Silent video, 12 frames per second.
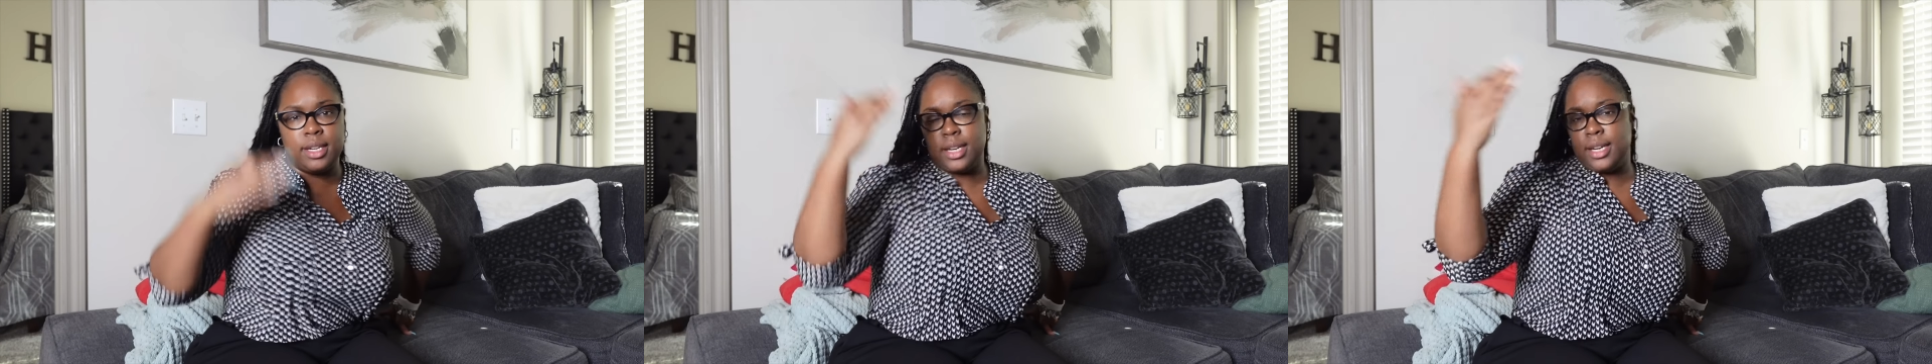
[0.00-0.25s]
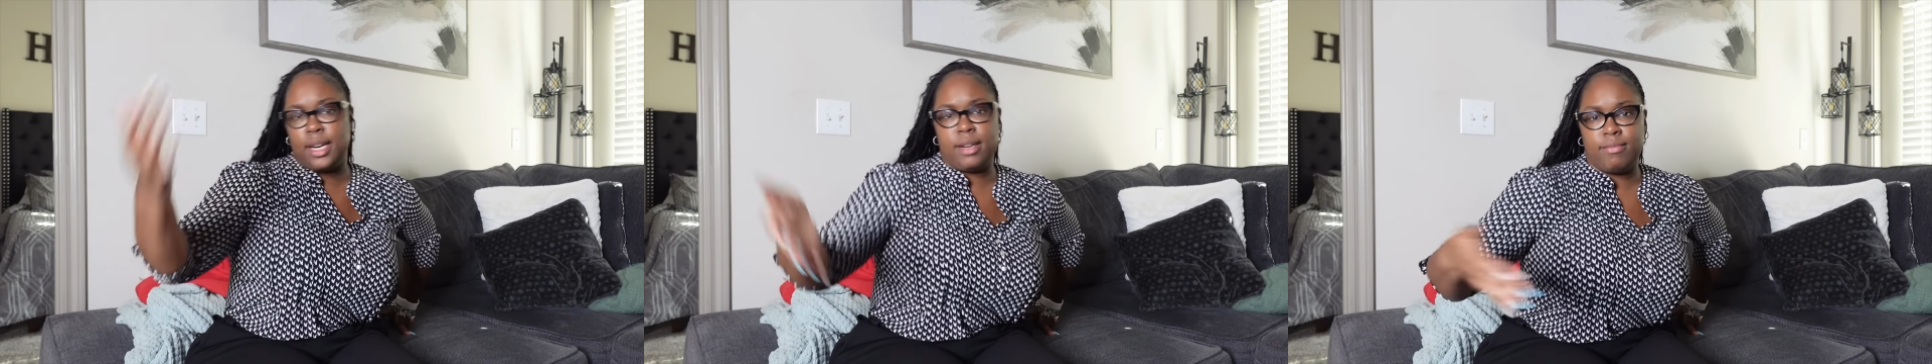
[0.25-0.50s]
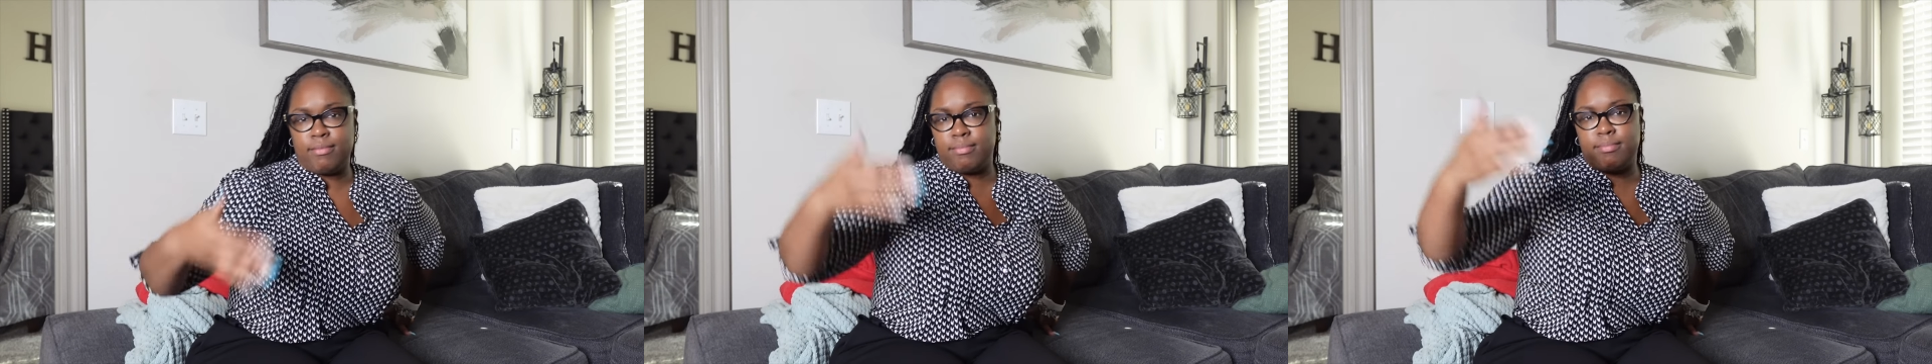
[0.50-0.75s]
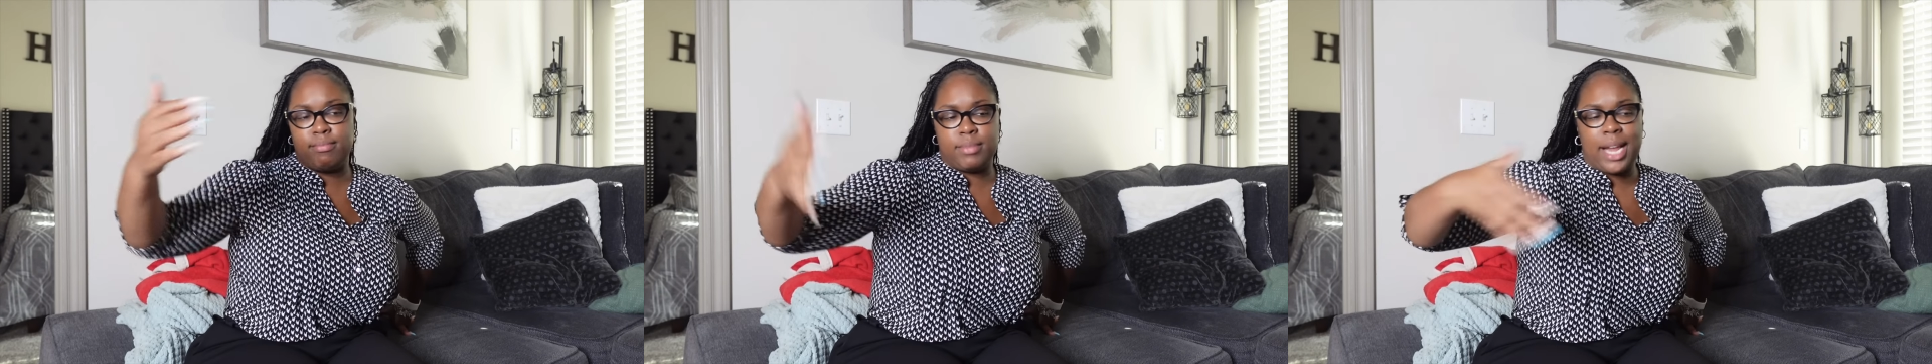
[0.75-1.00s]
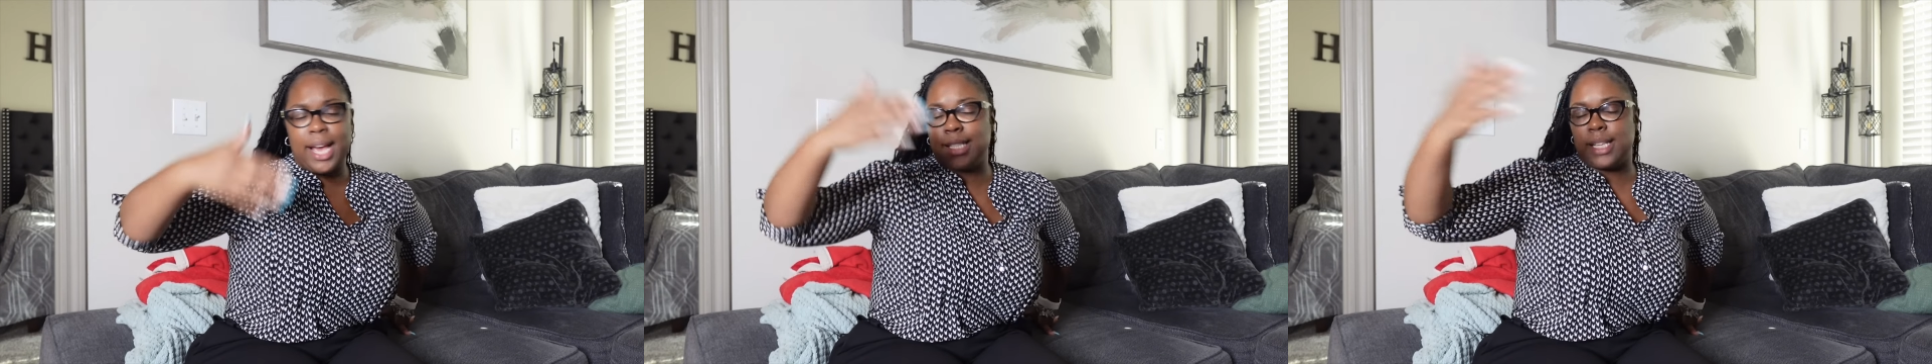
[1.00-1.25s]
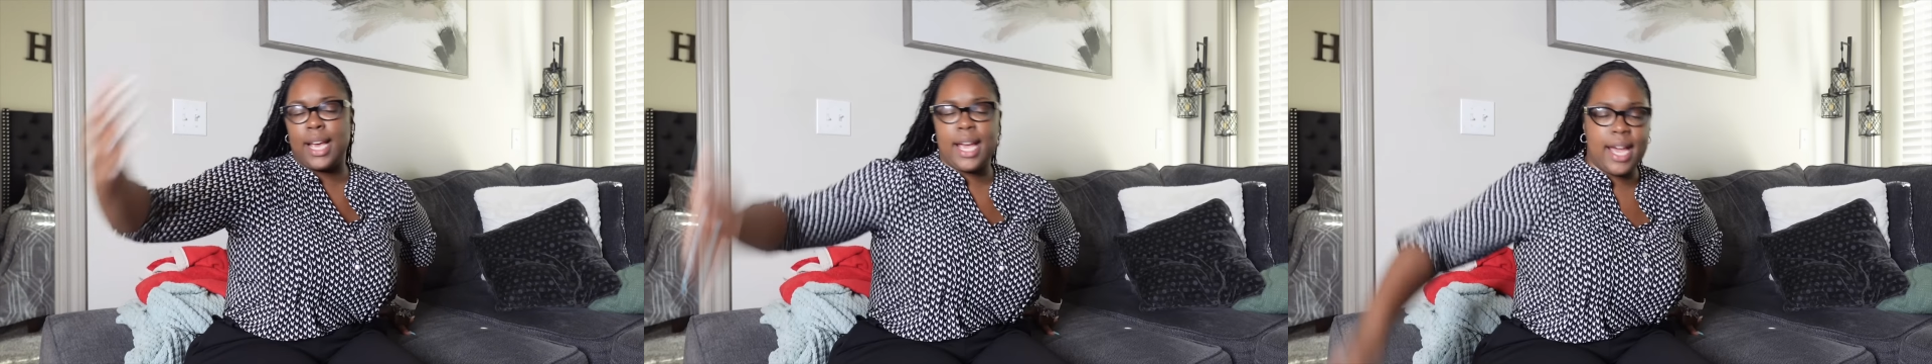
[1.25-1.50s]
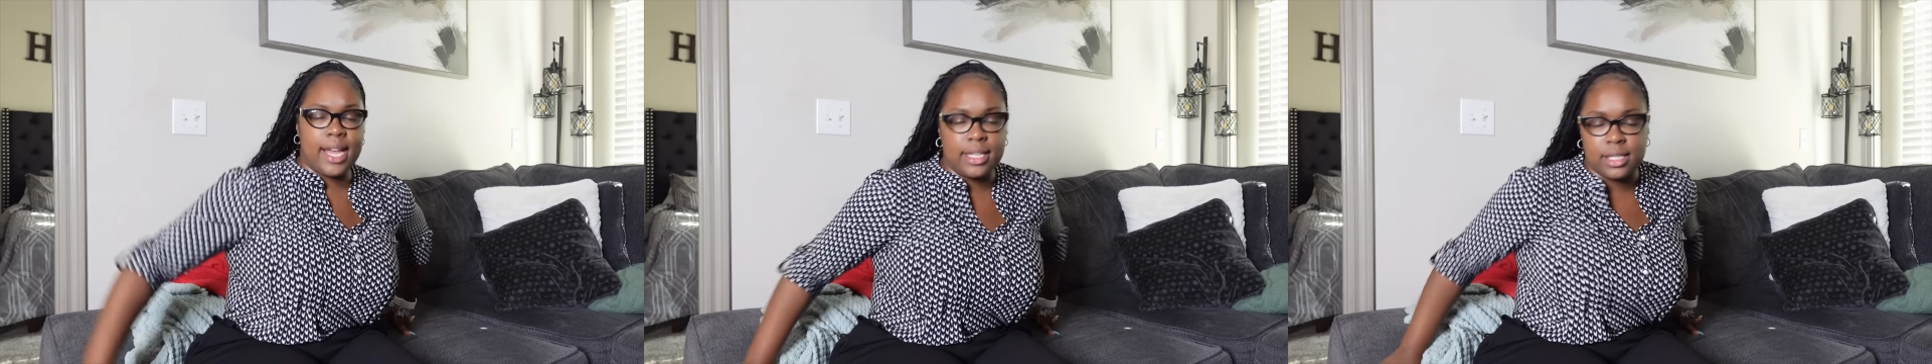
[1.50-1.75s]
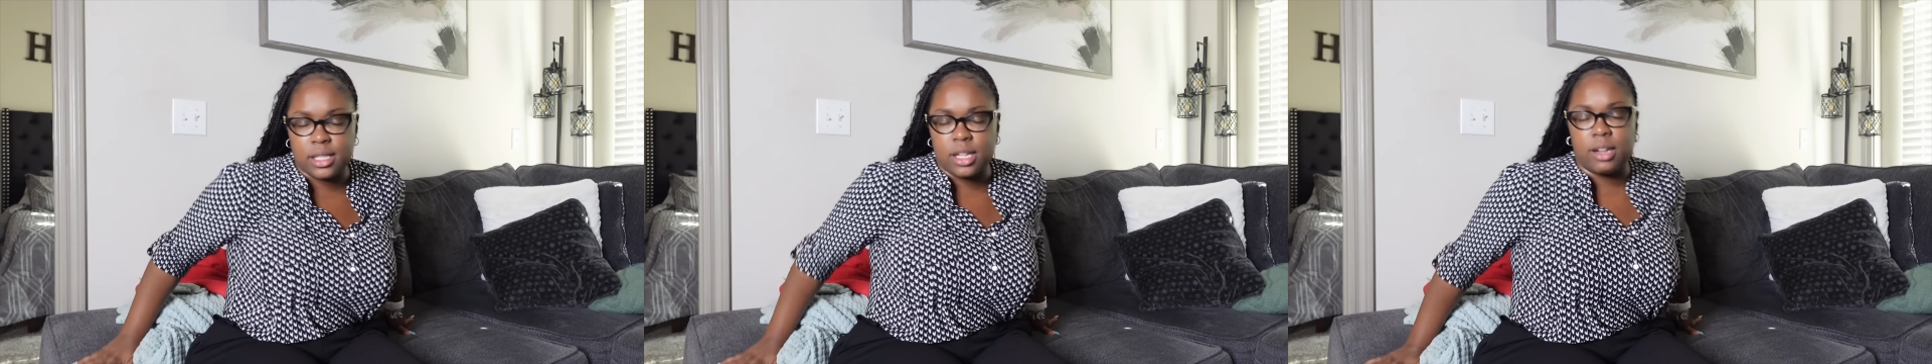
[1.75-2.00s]
the days ahead
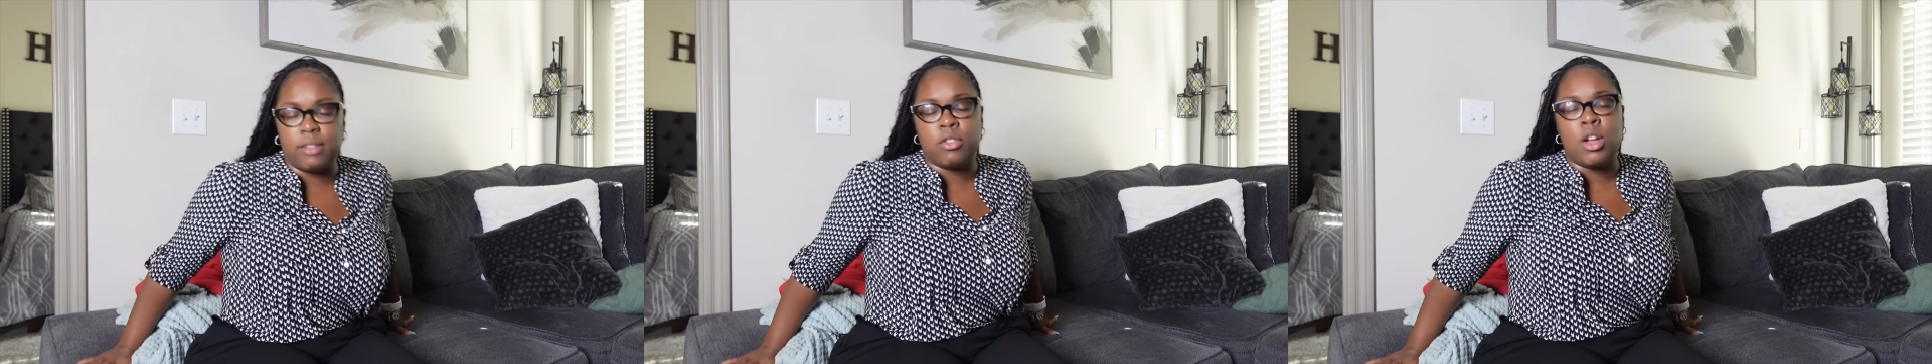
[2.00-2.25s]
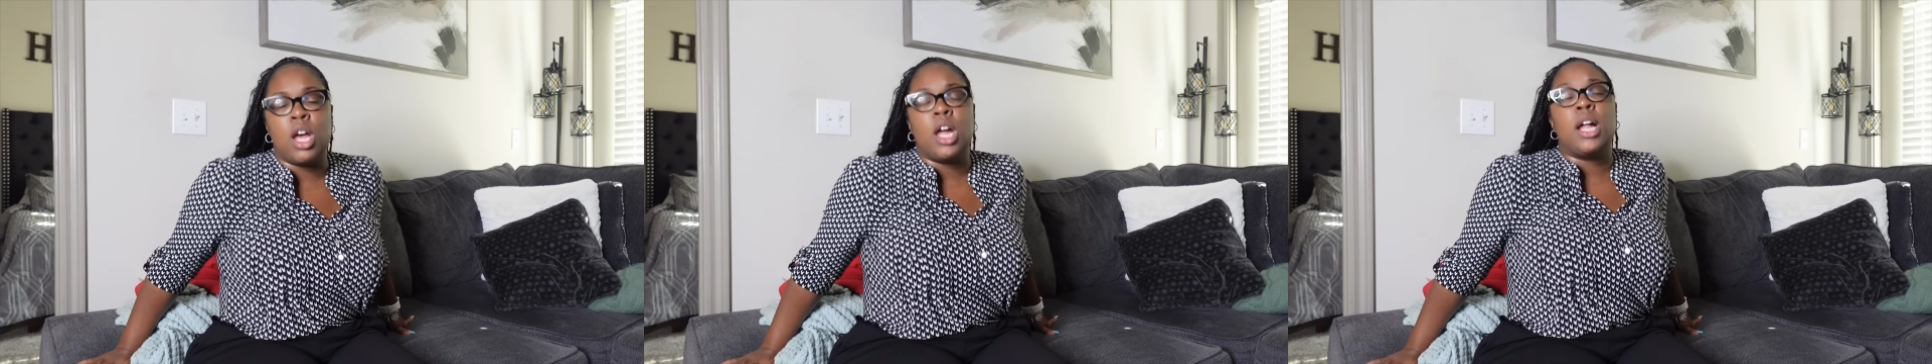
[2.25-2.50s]
and stuff.